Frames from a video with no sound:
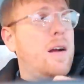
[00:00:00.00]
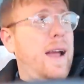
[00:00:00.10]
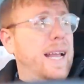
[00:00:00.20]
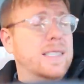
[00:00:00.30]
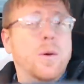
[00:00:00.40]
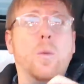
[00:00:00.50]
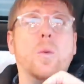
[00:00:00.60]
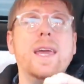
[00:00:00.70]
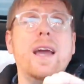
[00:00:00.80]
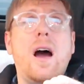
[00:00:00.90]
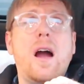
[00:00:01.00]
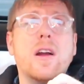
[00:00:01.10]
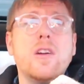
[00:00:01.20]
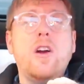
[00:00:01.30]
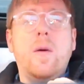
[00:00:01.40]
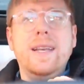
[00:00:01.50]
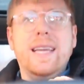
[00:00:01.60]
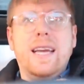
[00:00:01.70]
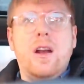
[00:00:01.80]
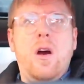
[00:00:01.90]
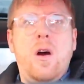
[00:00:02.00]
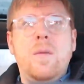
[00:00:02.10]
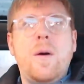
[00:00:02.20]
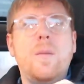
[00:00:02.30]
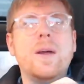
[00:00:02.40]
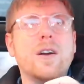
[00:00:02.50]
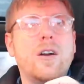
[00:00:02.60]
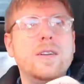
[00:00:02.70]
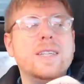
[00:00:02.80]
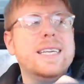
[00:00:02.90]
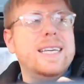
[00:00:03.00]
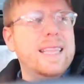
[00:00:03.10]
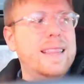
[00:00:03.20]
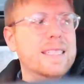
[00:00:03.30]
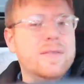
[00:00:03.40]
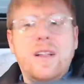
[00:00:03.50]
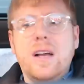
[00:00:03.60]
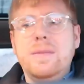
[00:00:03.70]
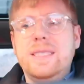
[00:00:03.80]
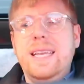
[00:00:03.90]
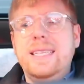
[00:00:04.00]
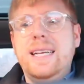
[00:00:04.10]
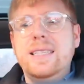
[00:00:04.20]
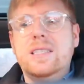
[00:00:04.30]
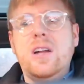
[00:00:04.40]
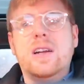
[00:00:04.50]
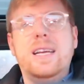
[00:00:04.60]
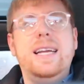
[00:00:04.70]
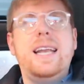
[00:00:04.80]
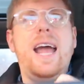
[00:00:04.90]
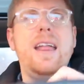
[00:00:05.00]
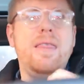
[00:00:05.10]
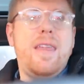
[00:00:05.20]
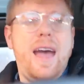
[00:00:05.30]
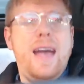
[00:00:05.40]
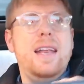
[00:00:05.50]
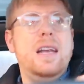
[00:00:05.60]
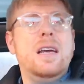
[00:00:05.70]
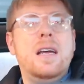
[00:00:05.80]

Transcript: All right, we are going to get home. We are going to get this Vlogmas Day 10 started, and then,